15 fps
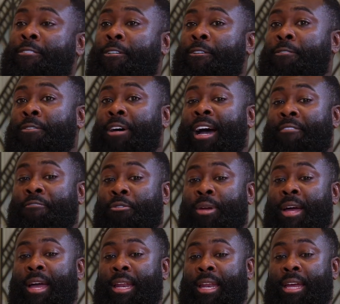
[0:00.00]
So I feel
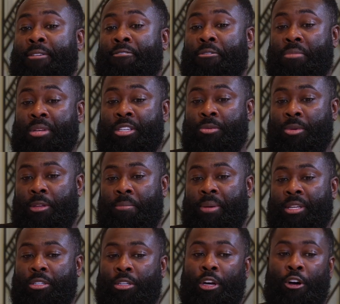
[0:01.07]
like LA for me is where the
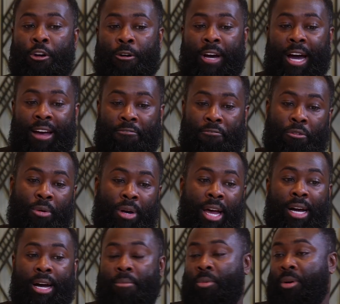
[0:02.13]
best go. I feel
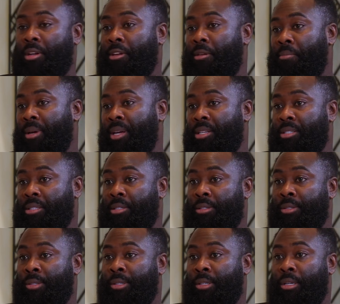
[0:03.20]
like I'm one of the best
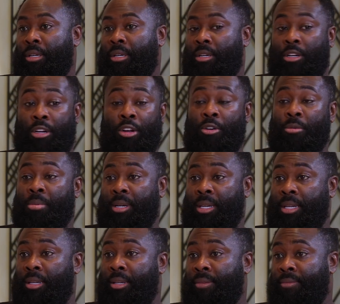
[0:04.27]

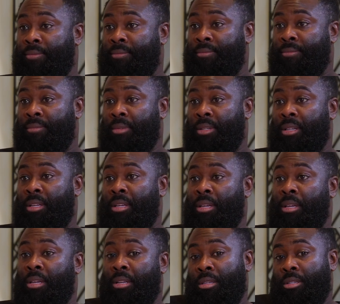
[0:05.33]
globally.
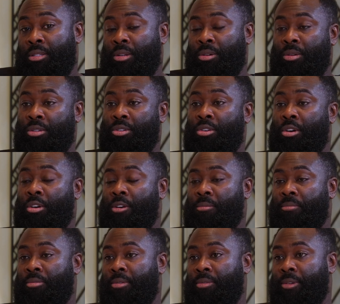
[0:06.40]
So you gotta go
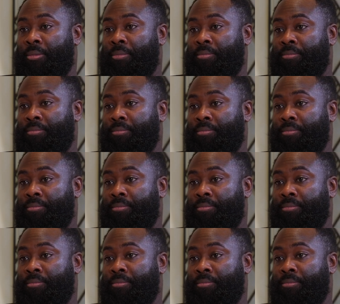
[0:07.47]
and prove it.